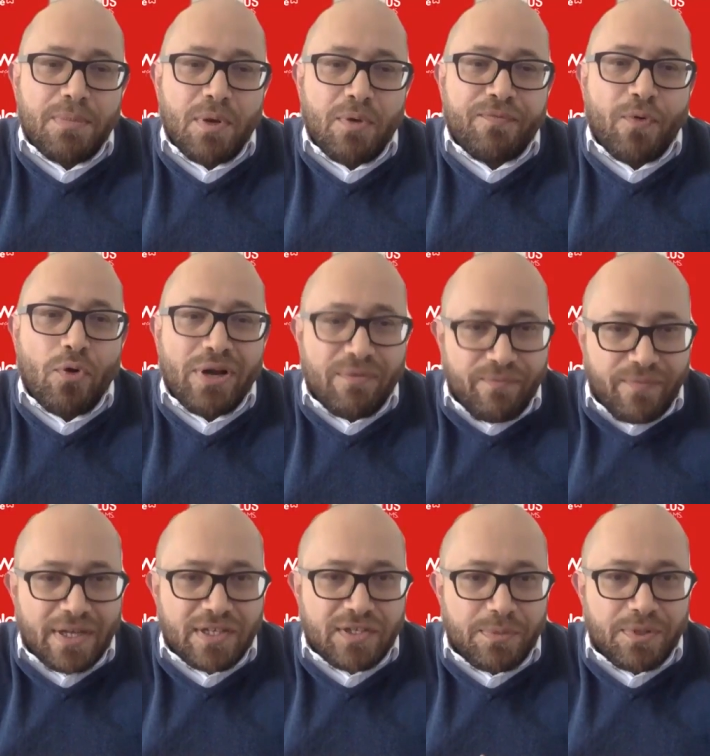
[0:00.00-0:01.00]
for
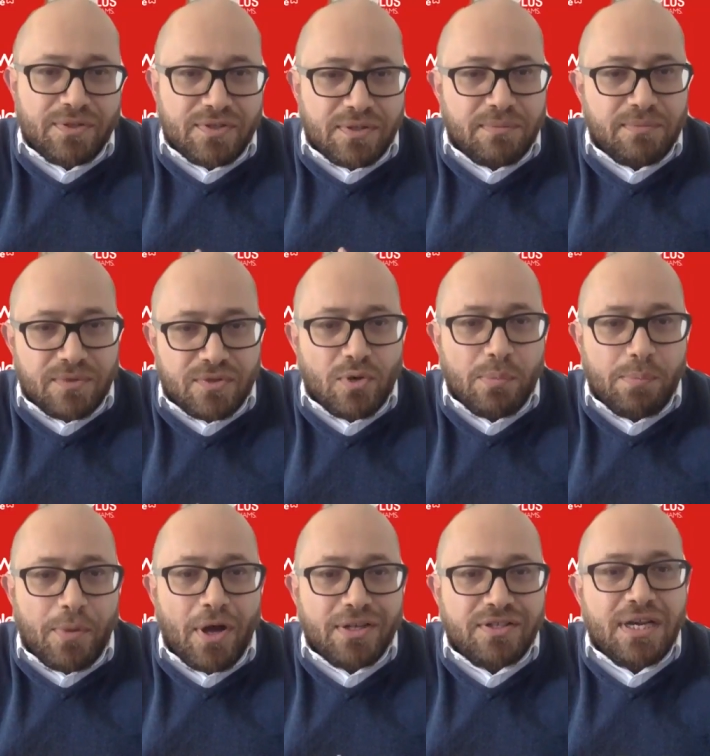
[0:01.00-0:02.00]
investments and sort of
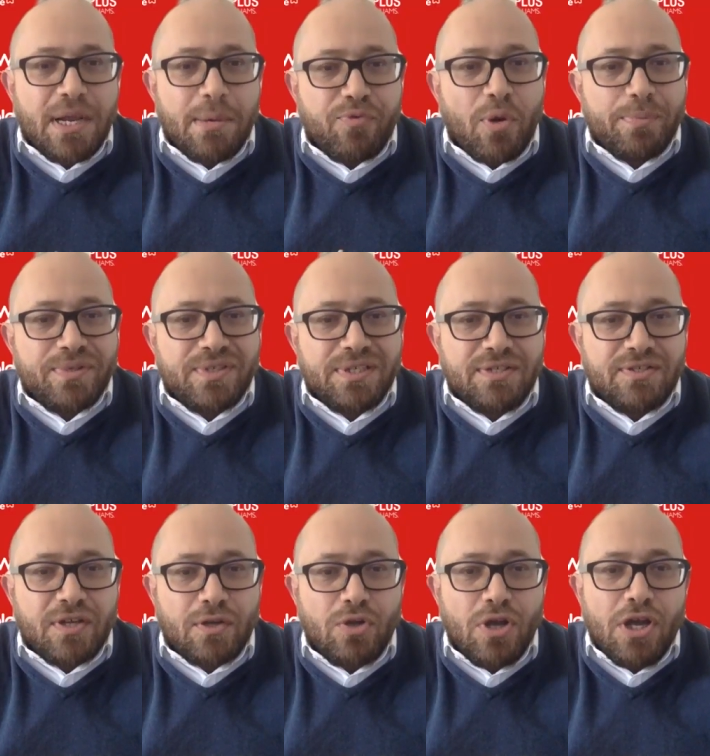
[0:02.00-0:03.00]
buy-to-let properties.
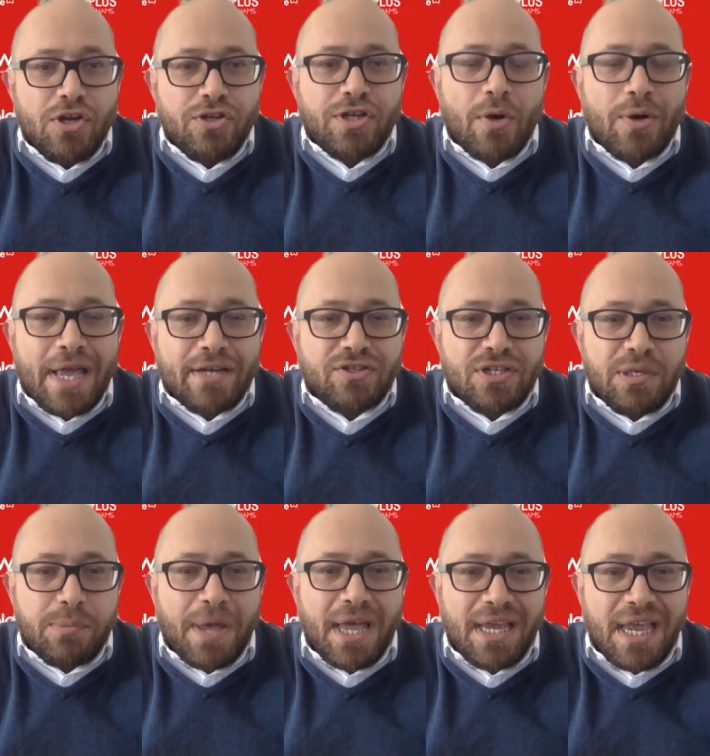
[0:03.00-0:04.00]
So you don't actually
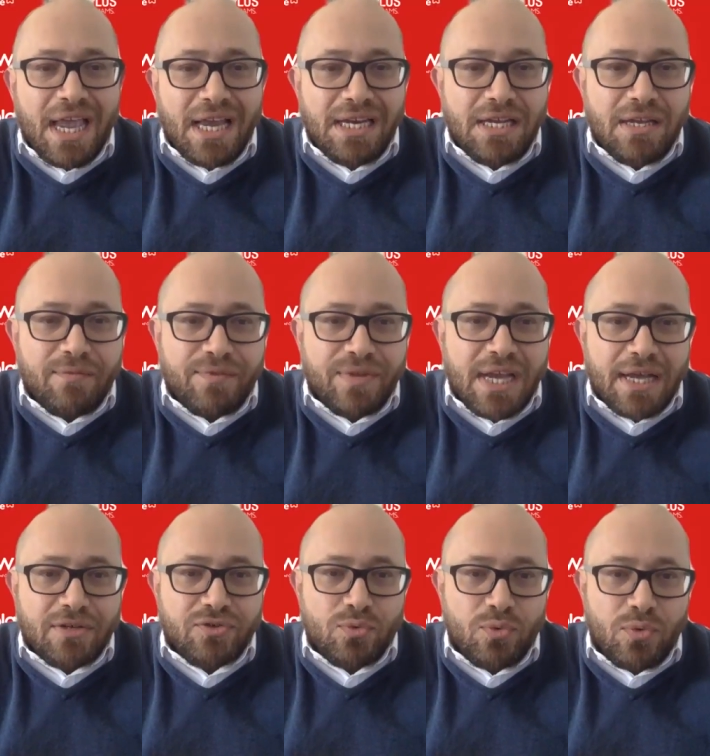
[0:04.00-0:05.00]
pay any of the
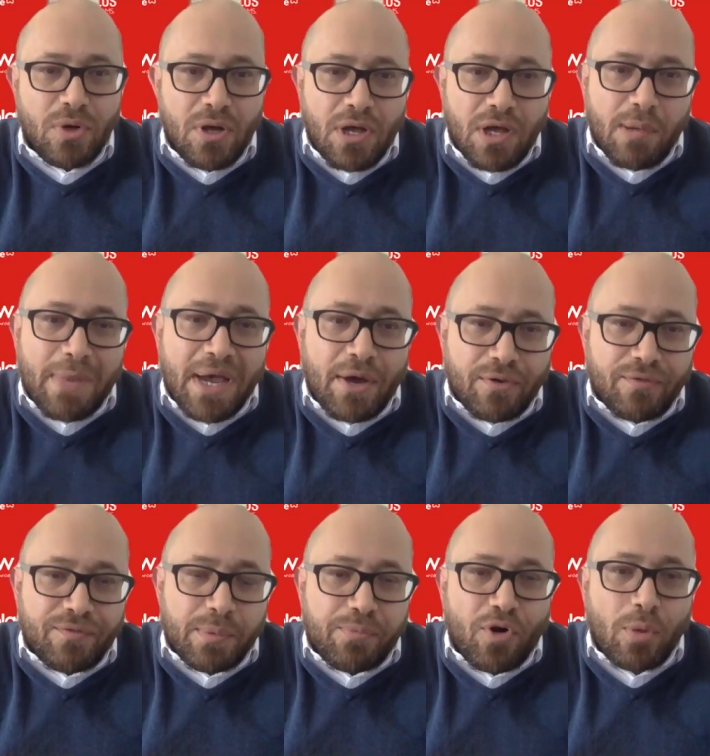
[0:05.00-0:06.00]
actual amount of
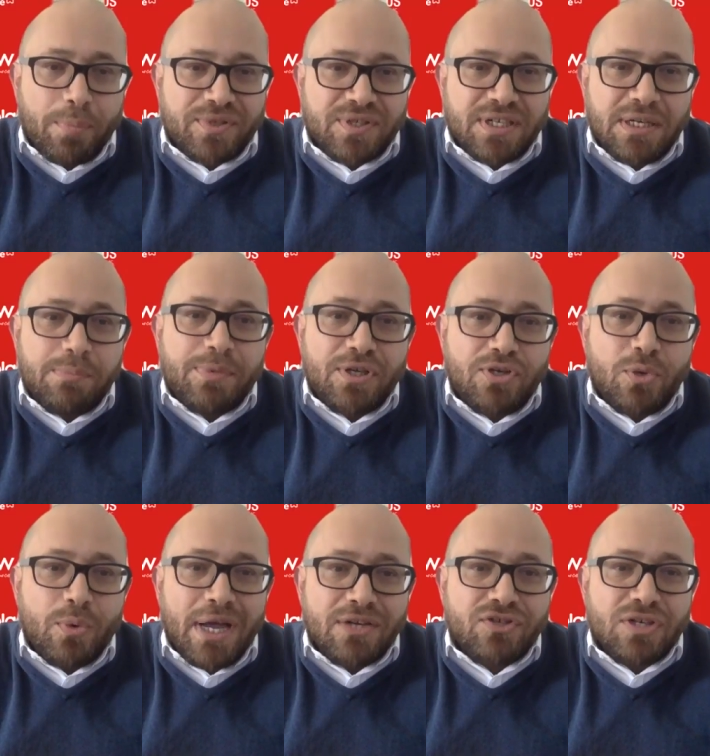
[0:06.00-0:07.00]
the property, but you
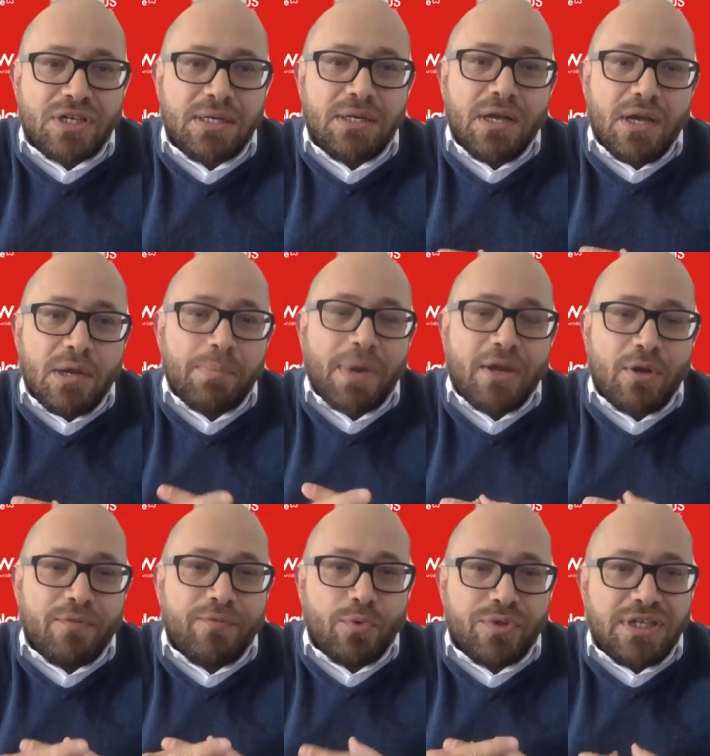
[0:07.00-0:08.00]
actually pay
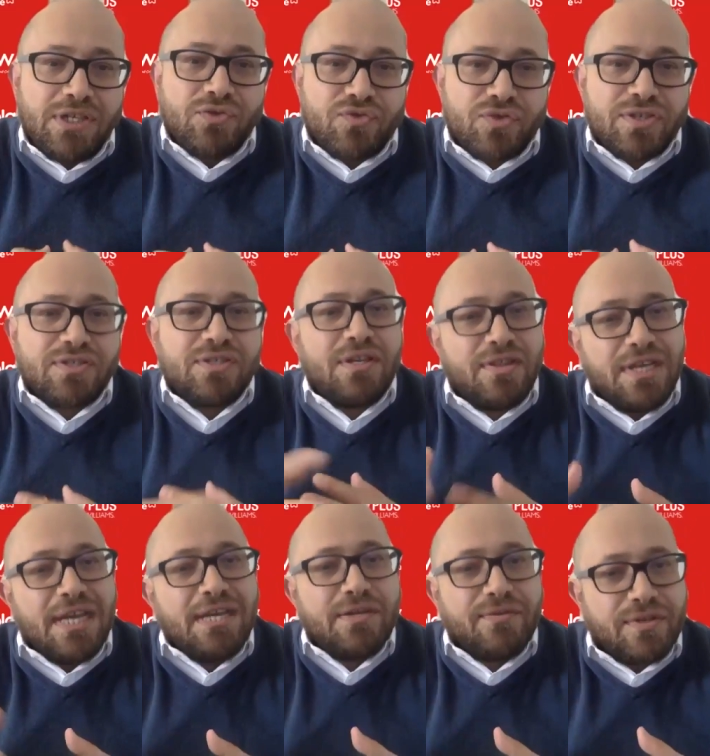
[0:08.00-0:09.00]
off all the interest. And at the
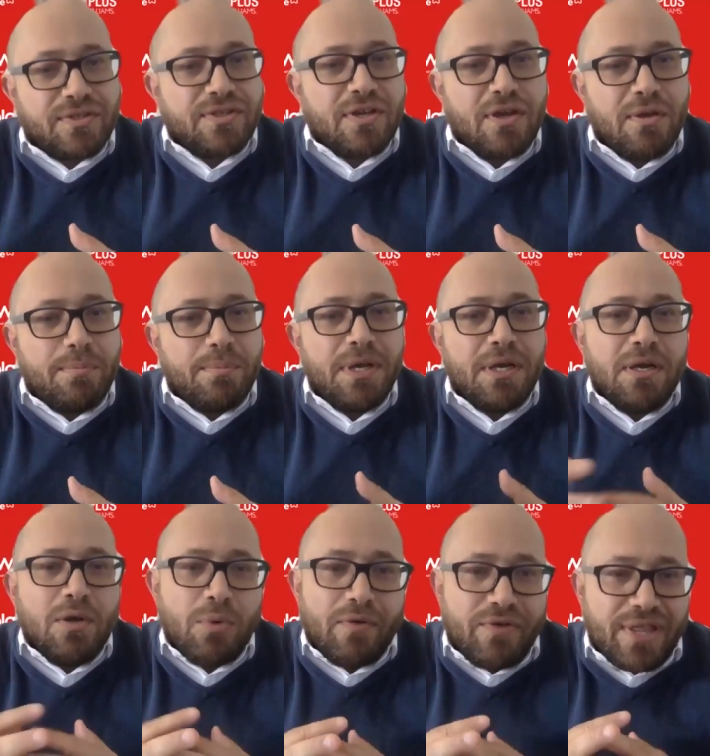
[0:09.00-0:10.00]
end of the term,
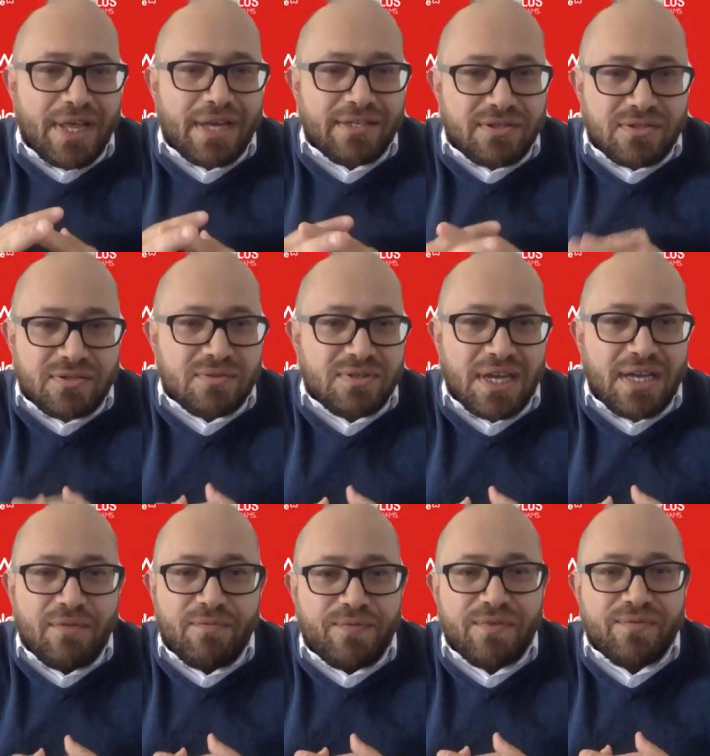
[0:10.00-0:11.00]
whether that's 10,
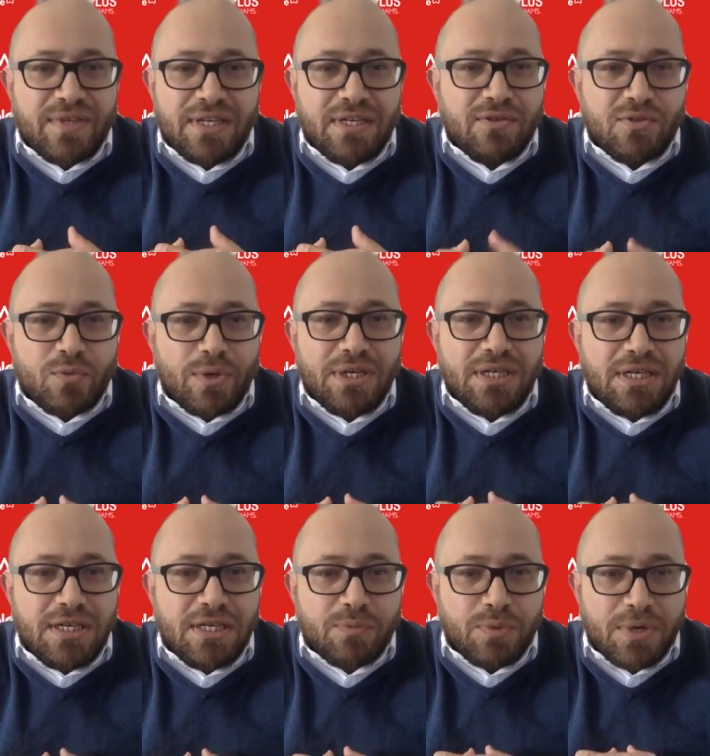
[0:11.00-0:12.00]
15, 20
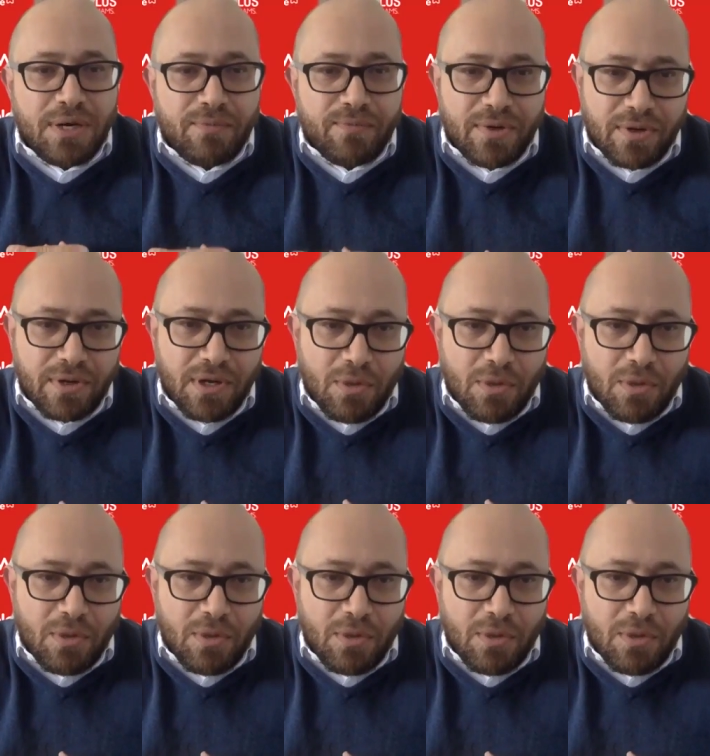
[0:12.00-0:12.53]
years, whatever